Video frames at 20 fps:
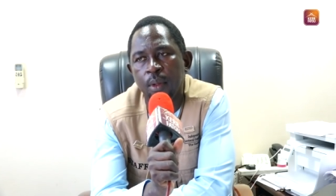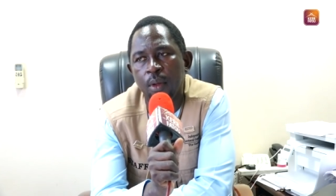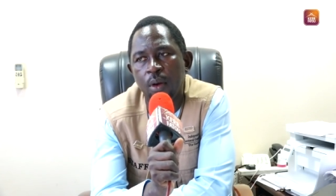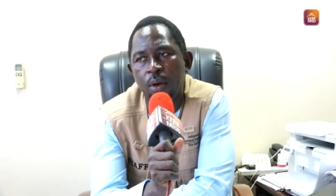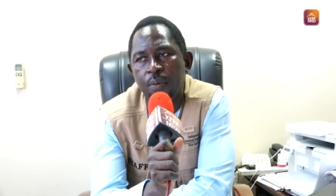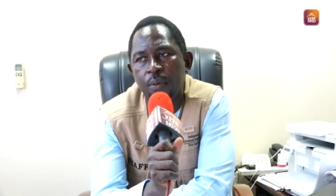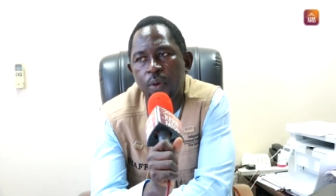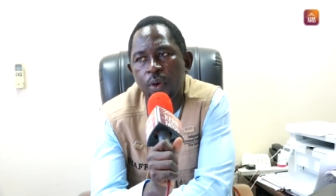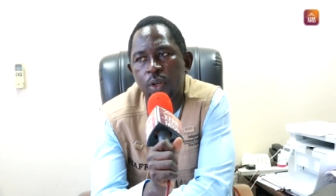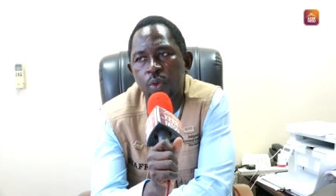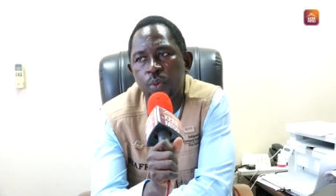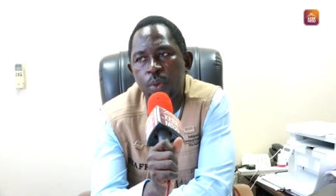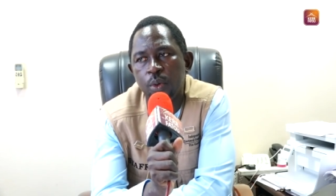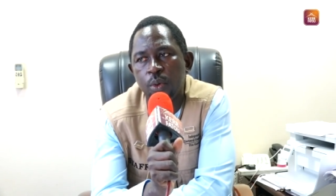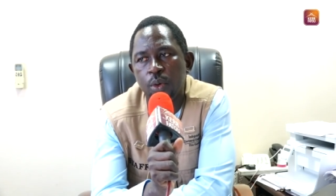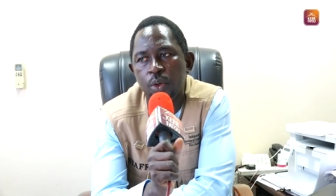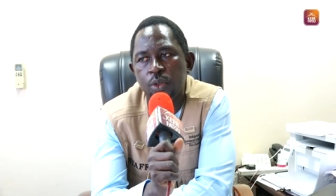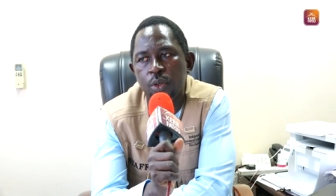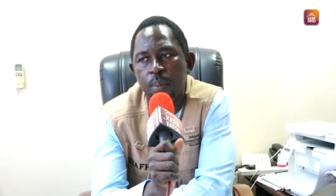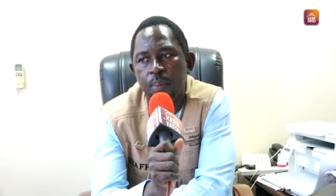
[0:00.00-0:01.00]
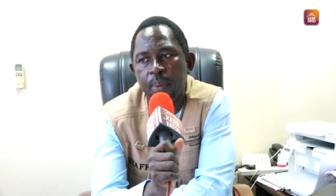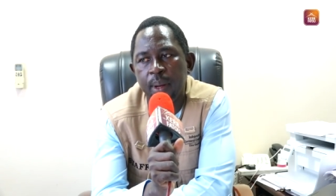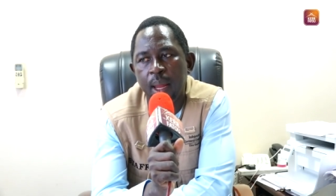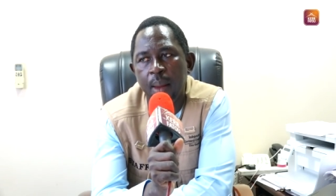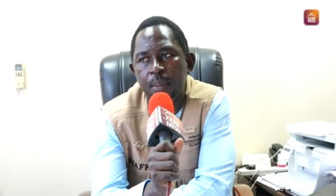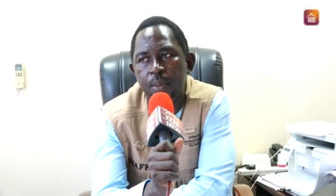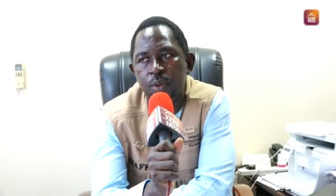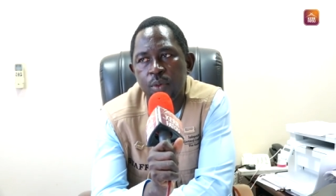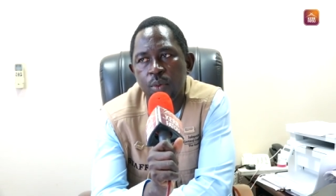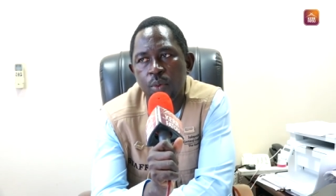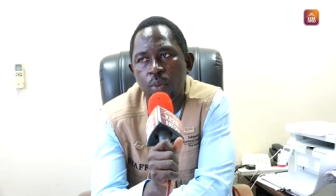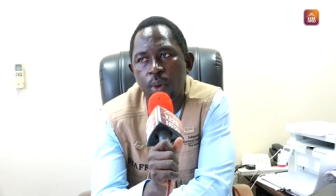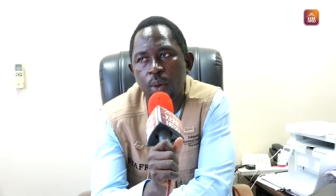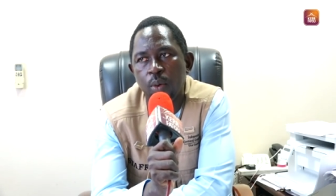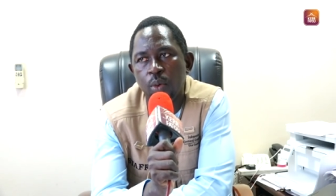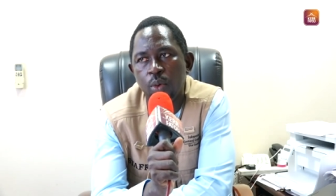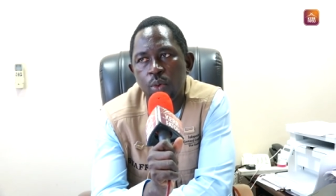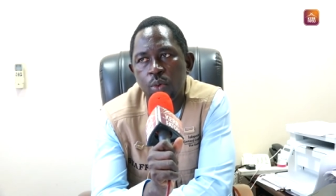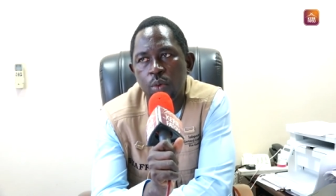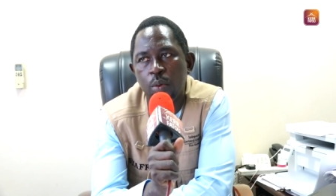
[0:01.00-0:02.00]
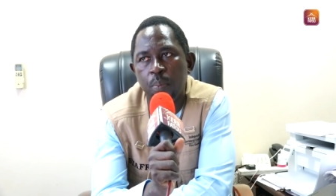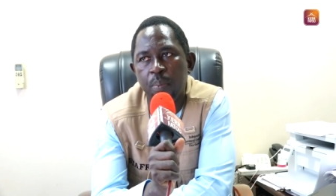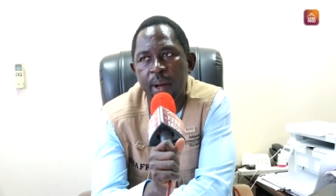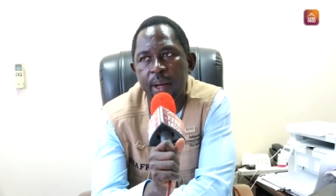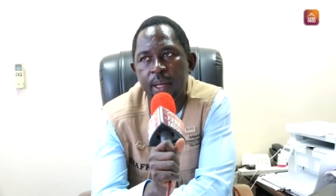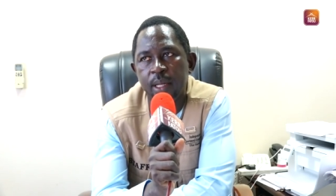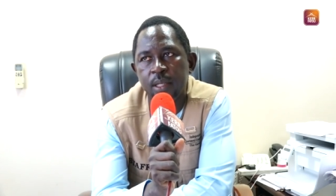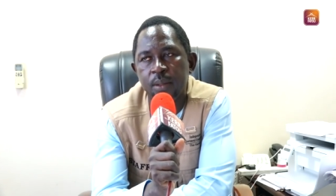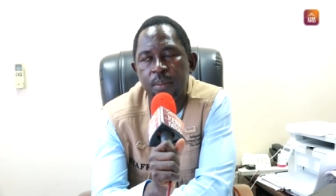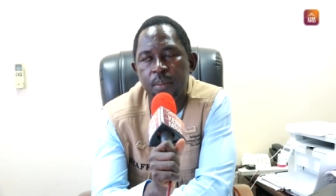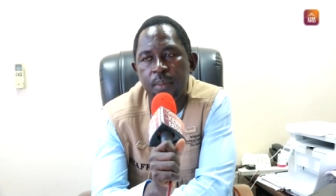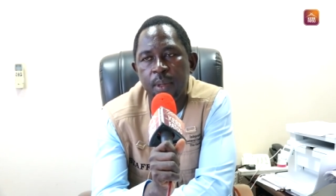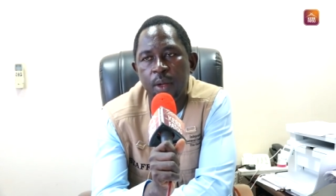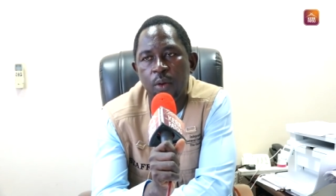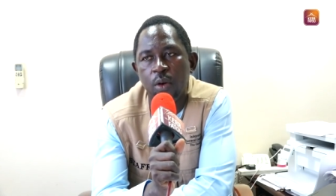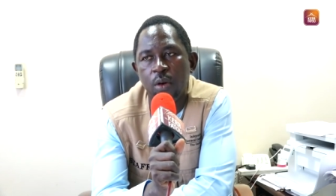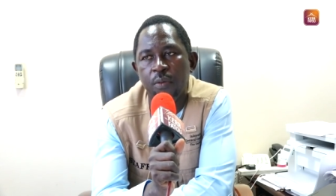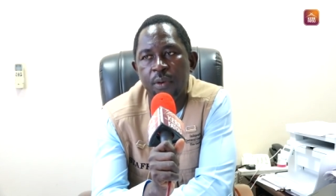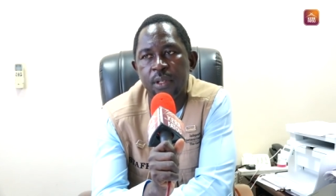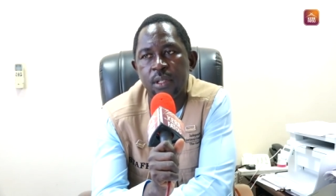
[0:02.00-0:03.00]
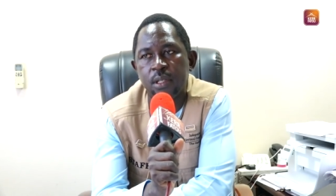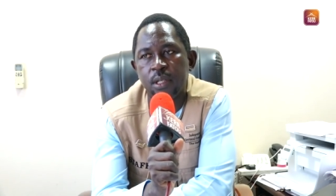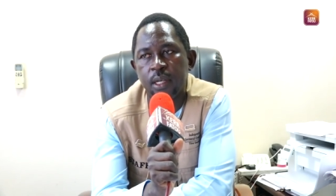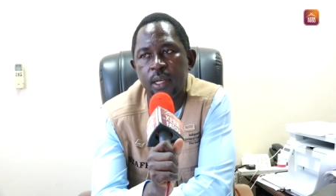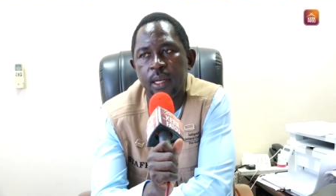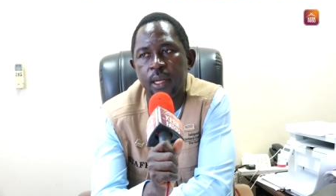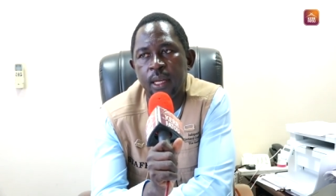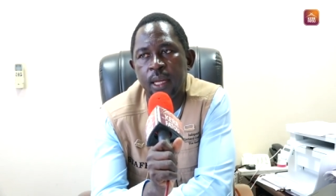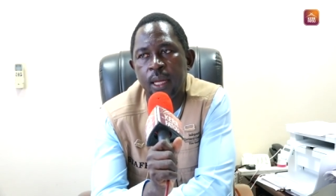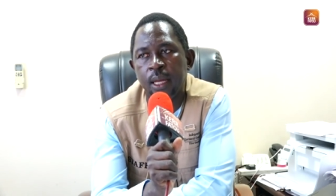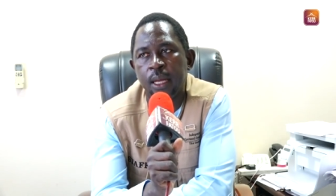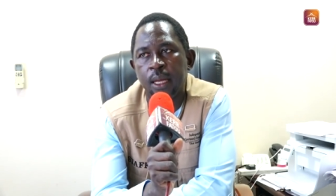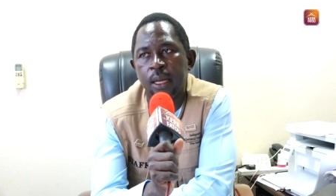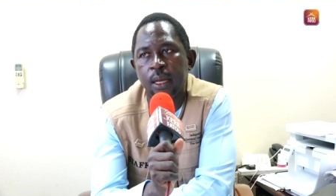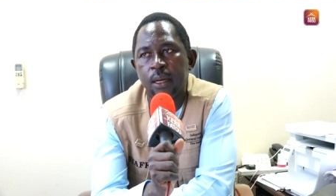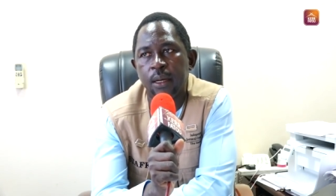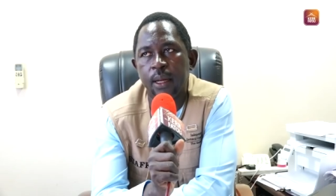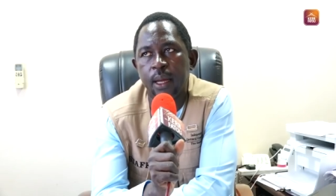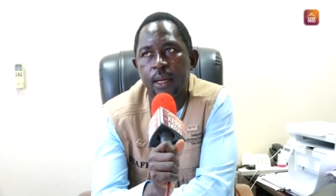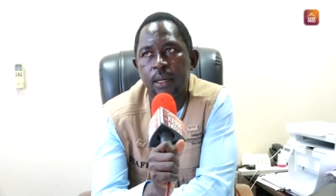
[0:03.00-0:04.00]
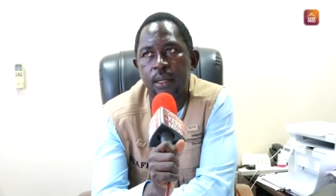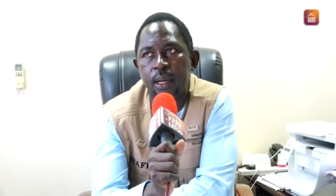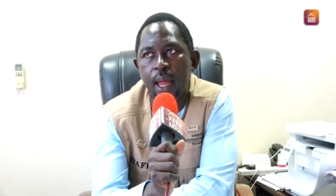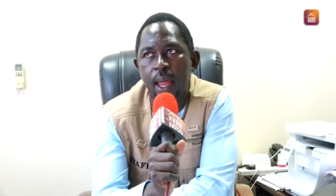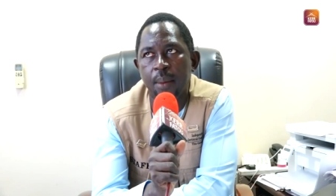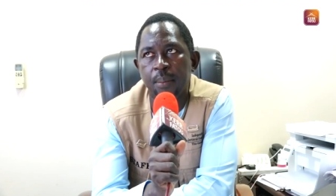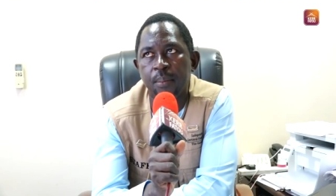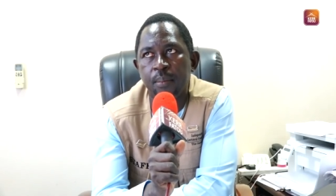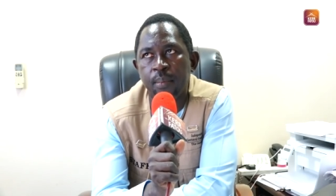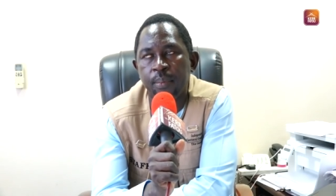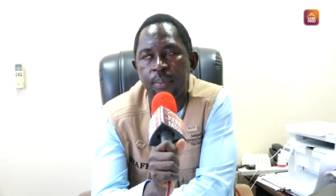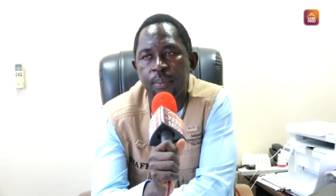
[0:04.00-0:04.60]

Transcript: Of course, we know sometimes one or two parties may overstay their time.